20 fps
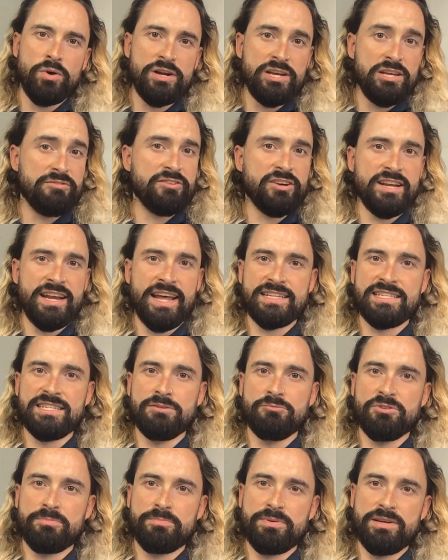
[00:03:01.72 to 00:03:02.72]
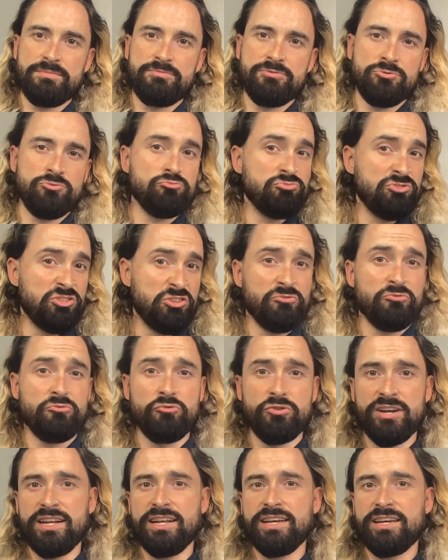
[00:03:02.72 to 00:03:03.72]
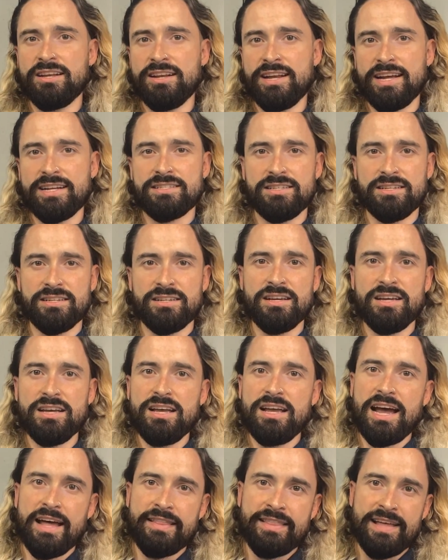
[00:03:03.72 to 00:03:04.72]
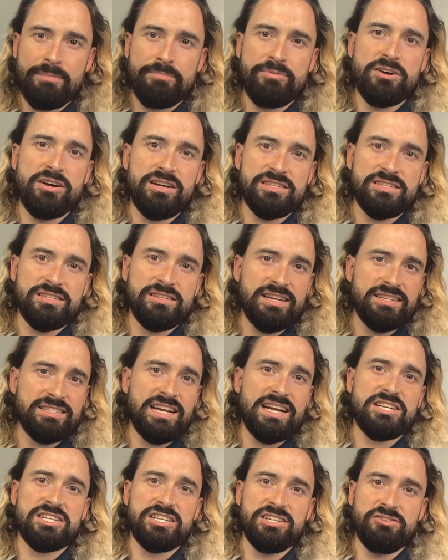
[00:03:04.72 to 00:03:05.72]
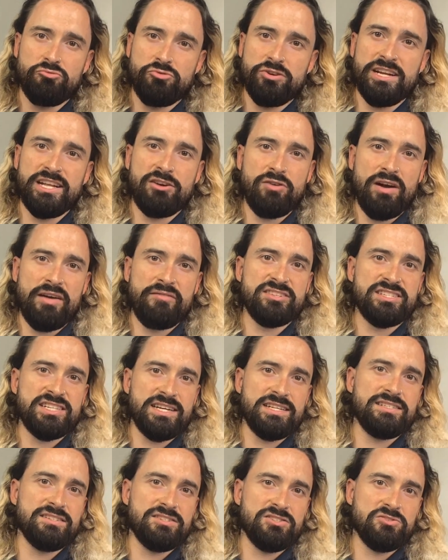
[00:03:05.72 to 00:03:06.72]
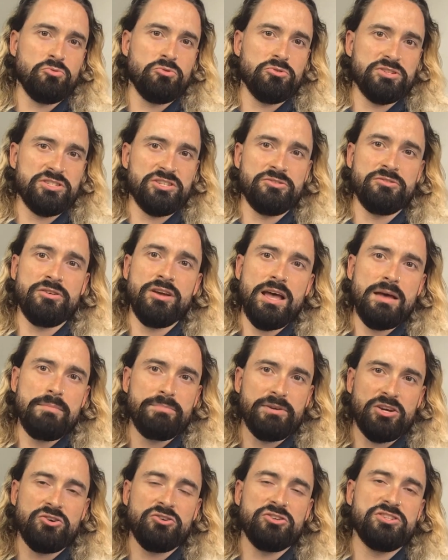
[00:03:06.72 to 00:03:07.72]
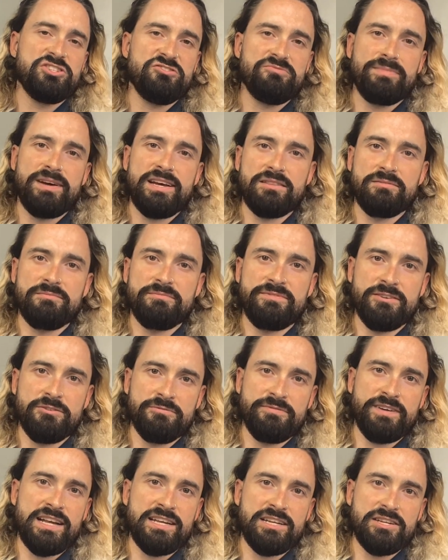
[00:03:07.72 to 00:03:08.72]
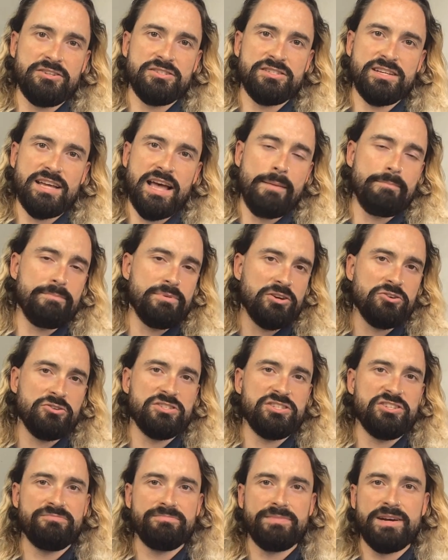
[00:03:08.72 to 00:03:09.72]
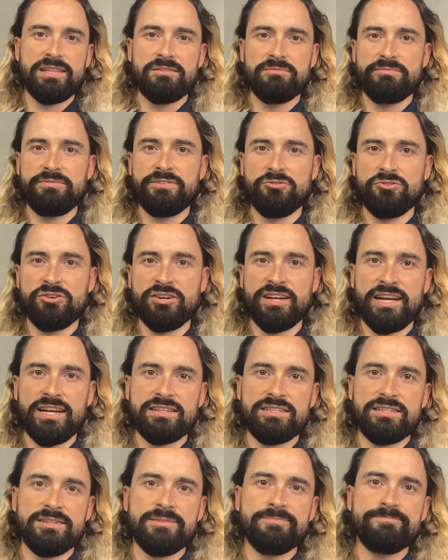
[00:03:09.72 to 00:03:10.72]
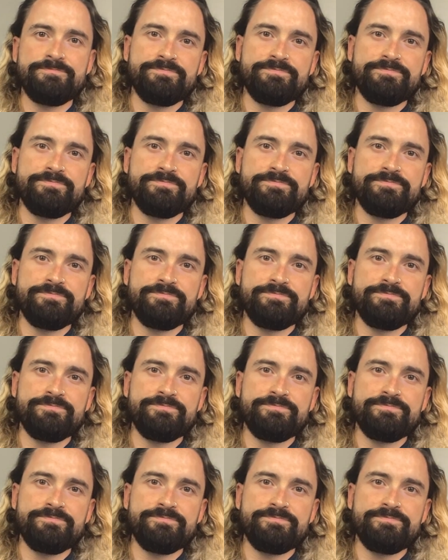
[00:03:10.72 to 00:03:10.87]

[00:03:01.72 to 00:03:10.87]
when you've connected with people, you've really connected, and that person has actually really gravitated towards you because you've made them feel valued and because you've made them feel connected.